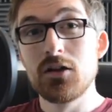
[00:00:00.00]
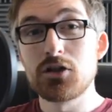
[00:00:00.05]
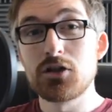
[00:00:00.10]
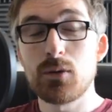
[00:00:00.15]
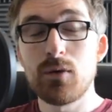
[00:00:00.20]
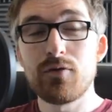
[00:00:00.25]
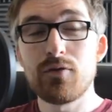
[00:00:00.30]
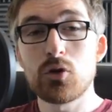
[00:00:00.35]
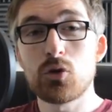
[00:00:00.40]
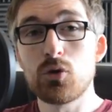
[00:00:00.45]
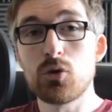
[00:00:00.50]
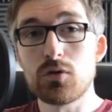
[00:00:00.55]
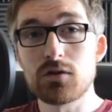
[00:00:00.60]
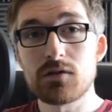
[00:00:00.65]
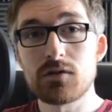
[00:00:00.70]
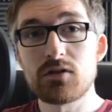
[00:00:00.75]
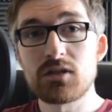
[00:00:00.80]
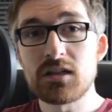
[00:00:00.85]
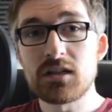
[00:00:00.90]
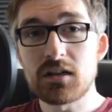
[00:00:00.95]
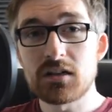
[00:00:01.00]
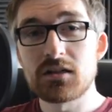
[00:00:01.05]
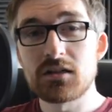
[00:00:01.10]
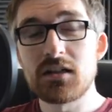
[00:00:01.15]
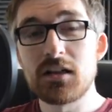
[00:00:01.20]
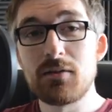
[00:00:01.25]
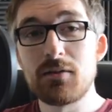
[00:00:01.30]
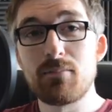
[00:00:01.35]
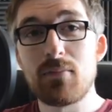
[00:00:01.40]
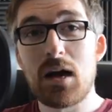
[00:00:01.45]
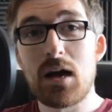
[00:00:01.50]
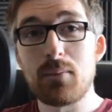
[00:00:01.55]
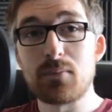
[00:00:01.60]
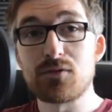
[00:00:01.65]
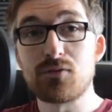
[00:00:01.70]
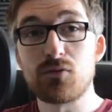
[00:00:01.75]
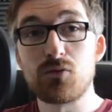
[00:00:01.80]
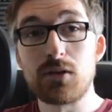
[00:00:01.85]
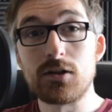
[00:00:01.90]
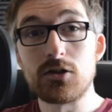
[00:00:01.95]
So over the course of 16
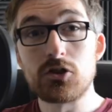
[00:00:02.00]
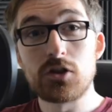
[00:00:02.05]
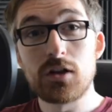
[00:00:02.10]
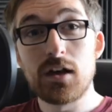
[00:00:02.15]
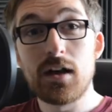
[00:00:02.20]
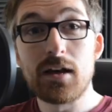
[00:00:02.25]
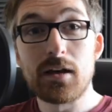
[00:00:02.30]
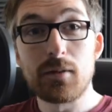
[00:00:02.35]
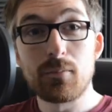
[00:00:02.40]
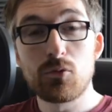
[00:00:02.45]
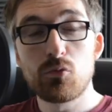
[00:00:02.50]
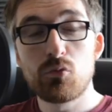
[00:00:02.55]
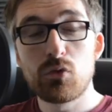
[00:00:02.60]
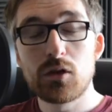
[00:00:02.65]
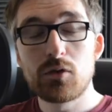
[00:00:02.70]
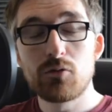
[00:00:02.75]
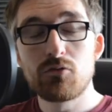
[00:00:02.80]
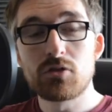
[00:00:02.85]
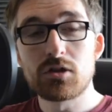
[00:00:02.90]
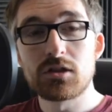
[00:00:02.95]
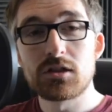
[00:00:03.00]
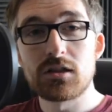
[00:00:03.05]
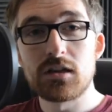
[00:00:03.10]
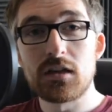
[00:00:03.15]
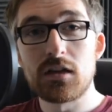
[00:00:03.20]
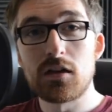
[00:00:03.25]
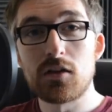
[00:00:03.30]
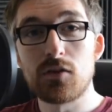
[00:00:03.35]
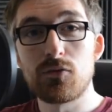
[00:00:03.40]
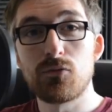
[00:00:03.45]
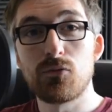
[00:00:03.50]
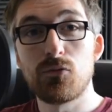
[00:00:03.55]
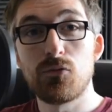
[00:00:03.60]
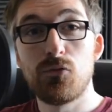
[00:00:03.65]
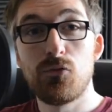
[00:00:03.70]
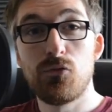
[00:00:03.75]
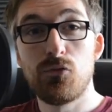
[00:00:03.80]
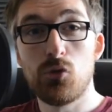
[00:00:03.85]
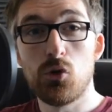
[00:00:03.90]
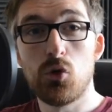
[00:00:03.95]
maps for each game, we receive
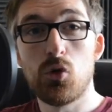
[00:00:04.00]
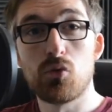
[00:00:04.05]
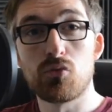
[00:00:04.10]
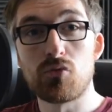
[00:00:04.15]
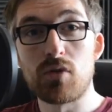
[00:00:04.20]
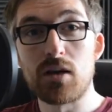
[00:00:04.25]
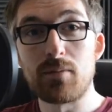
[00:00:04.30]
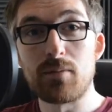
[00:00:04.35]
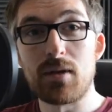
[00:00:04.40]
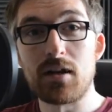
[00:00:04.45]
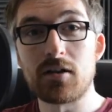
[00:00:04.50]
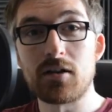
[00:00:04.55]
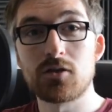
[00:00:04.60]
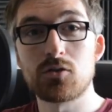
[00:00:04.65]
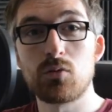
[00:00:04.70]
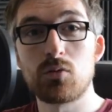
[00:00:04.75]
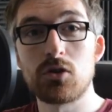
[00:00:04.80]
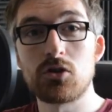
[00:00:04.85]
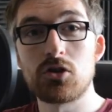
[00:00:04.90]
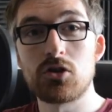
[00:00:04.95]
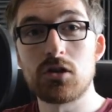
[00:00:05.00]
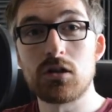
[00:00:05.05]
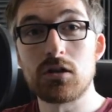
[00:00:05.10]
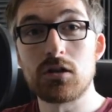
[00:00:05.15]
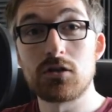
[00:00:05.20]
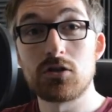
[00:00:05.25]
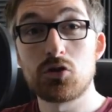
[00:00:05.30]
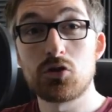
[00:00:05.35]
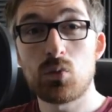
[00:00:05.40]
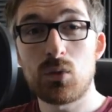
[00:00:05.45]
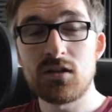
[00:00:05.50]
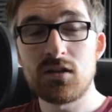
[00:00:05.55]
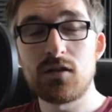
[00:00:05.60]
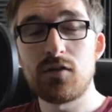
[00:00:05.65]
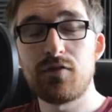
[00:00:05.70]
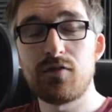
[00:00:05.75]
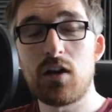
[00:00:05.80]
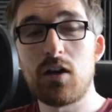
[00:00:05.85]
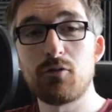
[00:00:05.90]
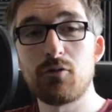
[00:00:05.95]
4 remakes, which is
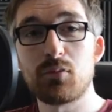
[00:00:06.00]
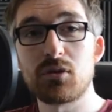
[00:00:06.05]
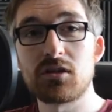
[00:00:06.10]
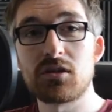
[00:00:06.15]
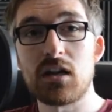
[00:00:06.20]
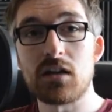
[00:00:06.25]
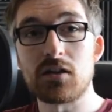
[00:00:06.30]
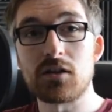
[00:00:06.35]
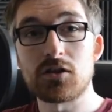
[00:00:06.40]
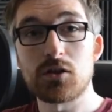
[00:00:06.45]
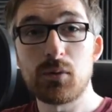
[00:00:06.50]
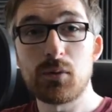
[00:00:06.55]
25%.